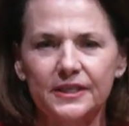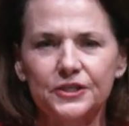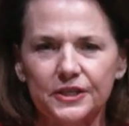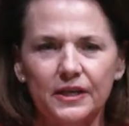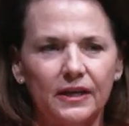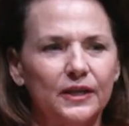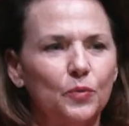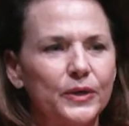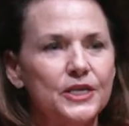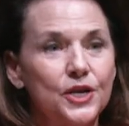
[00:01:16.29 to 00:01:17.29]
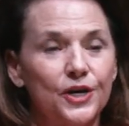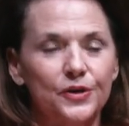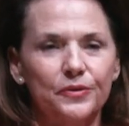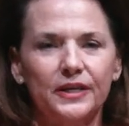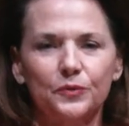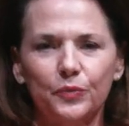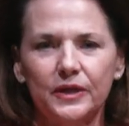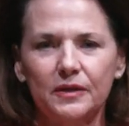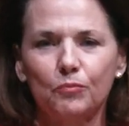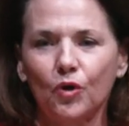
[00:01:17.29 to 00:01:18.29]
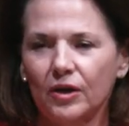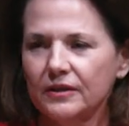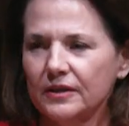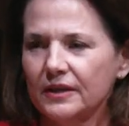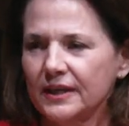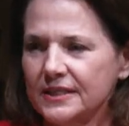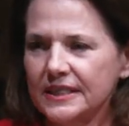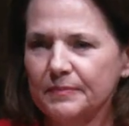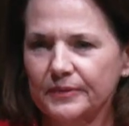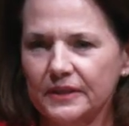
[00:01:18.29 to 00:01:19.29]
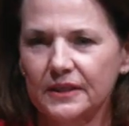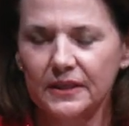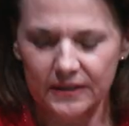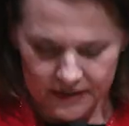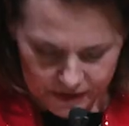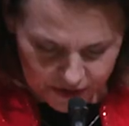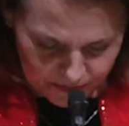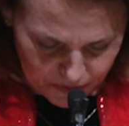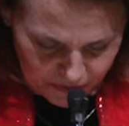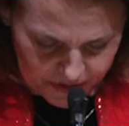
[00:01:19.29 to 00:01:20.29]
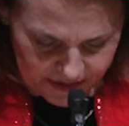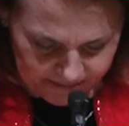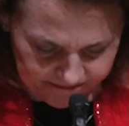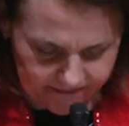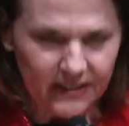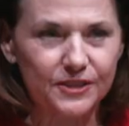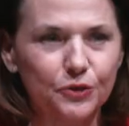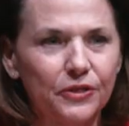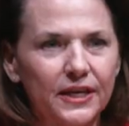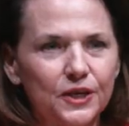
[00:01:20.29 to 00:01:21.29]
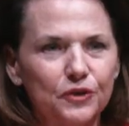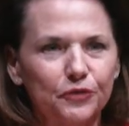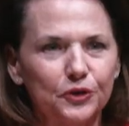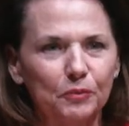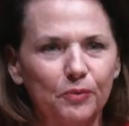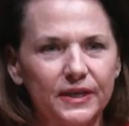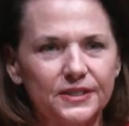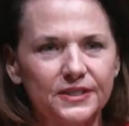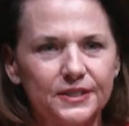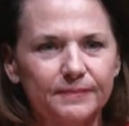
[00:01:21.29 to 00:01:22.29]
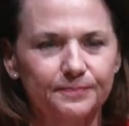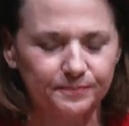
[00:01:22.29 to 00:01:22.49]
and tonight we know that we broaden and deepen this community. So thank you for your presence.